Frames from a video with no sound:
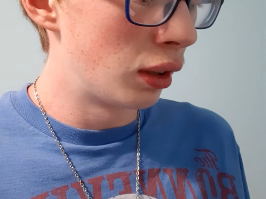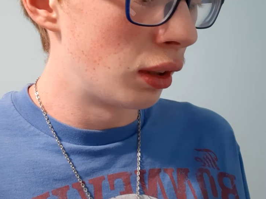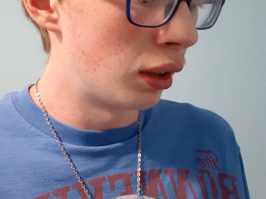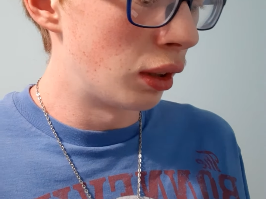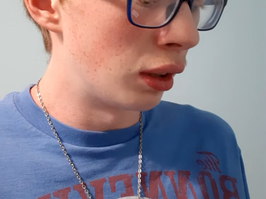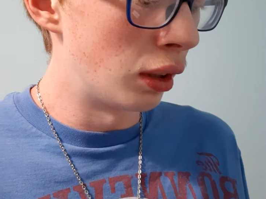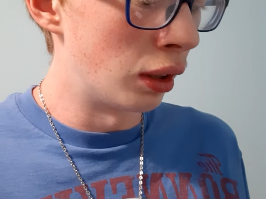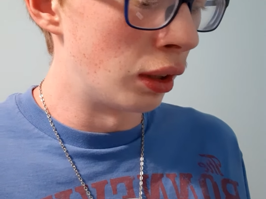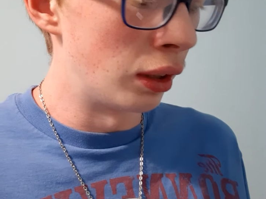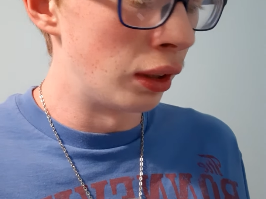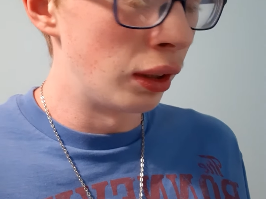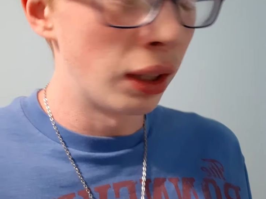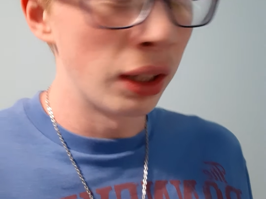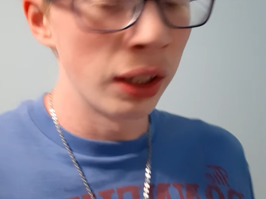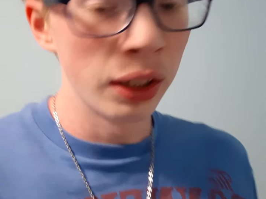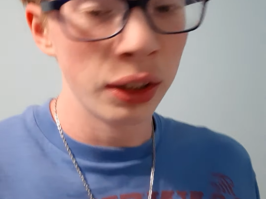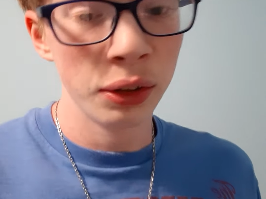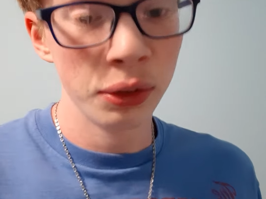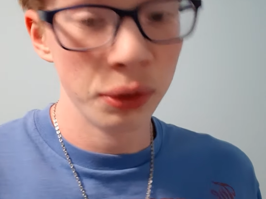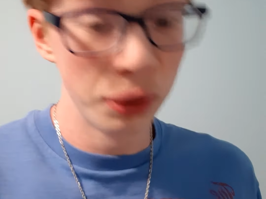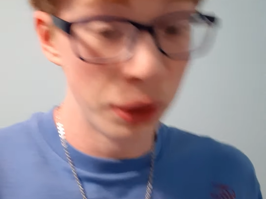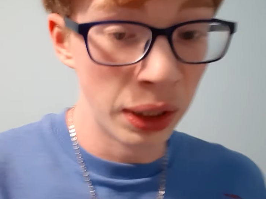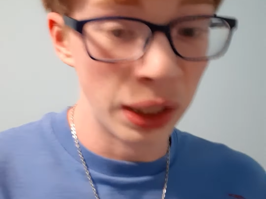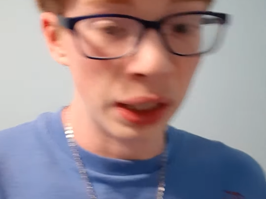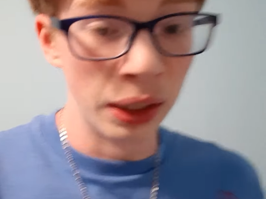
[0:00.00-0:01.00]
Uh, not
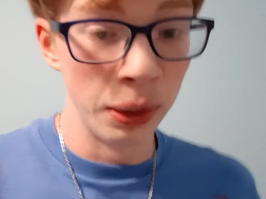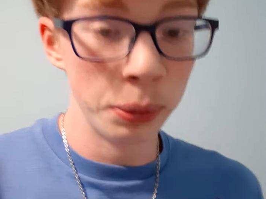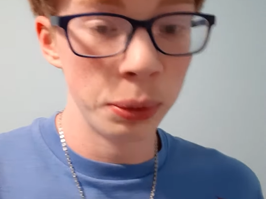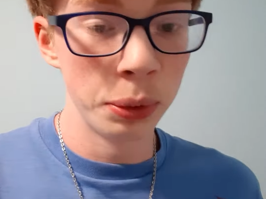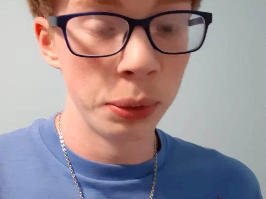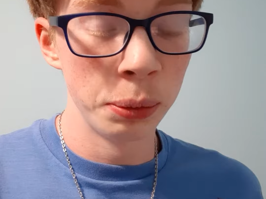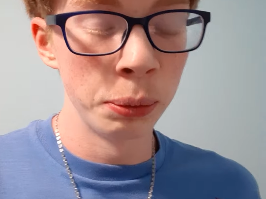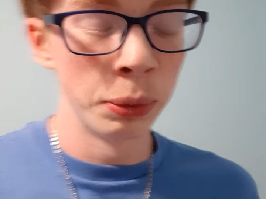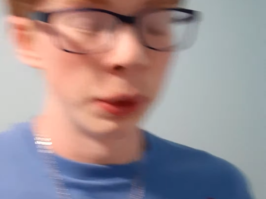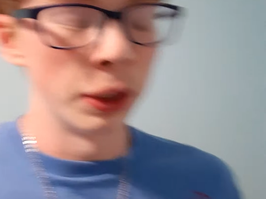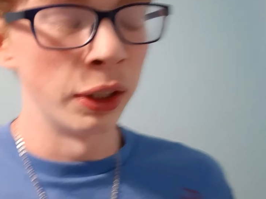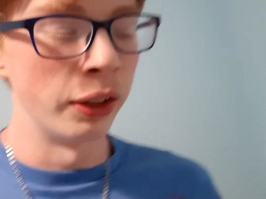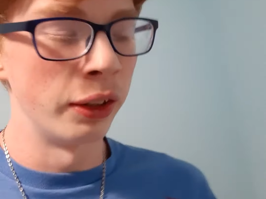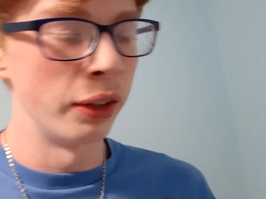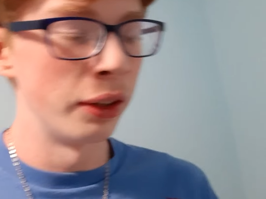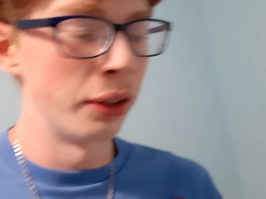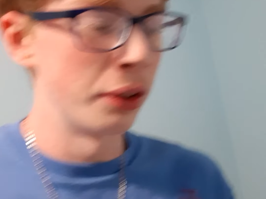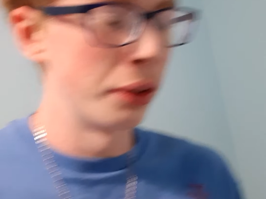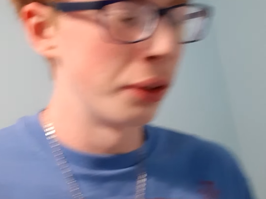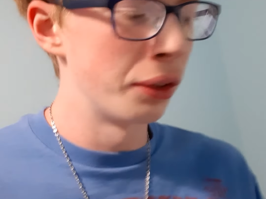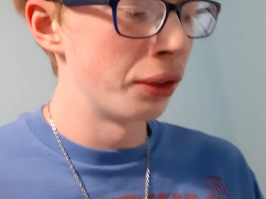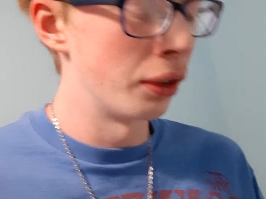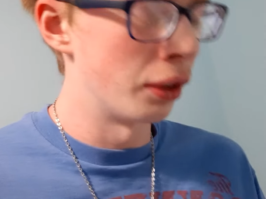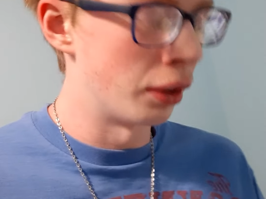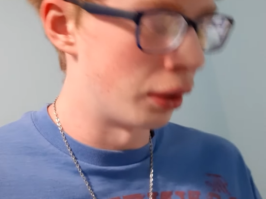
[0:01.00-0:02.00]
crap, but
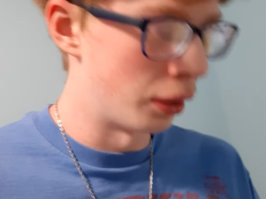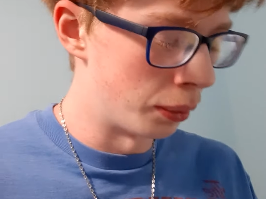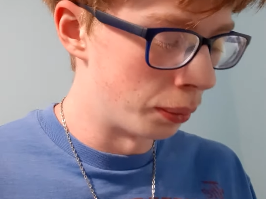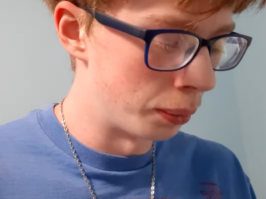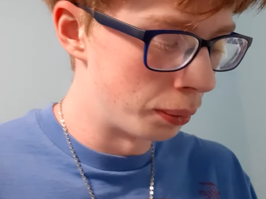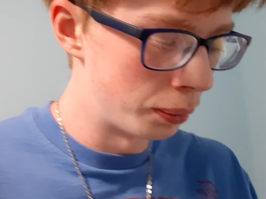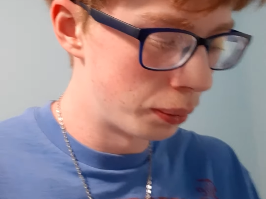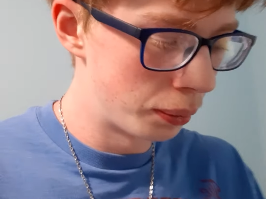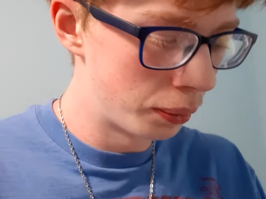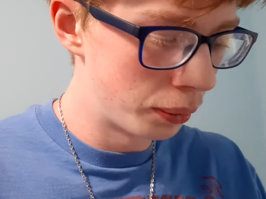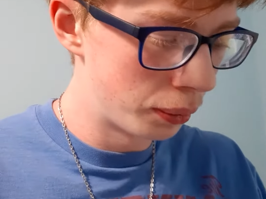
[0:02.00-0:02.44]
there's um,